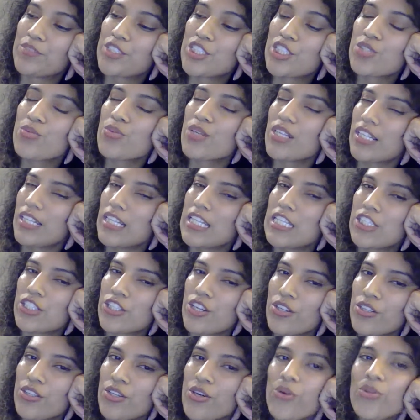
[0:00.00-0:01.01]
just want to let
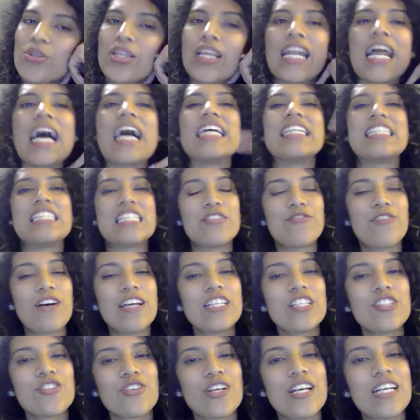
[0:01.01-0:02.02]
y'all know that I did find
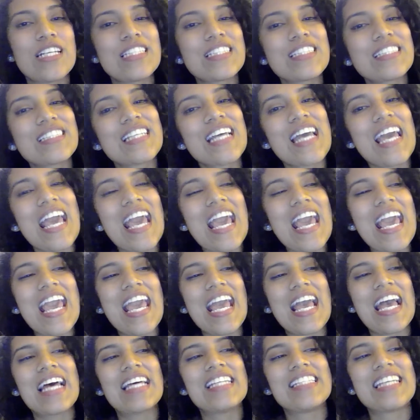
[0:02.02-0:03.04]
a dress
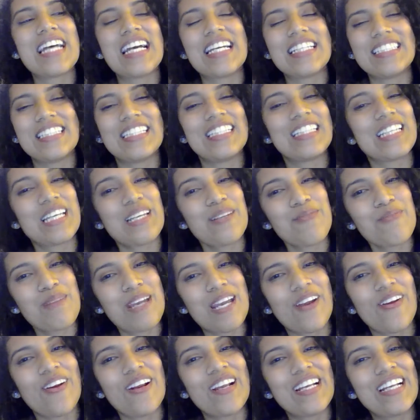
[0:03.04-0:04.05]
and I did get
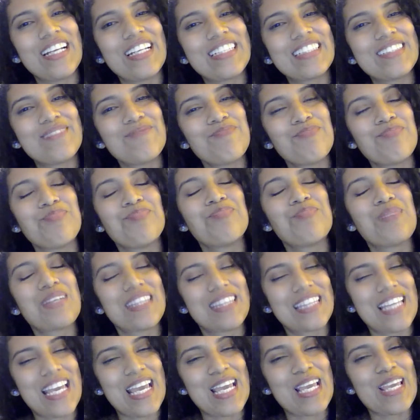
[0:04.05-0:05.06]
married, but
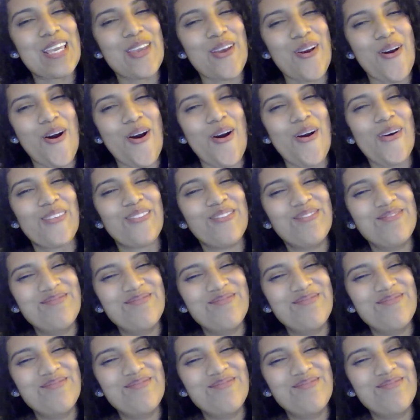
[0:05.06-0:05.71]
thank y'all.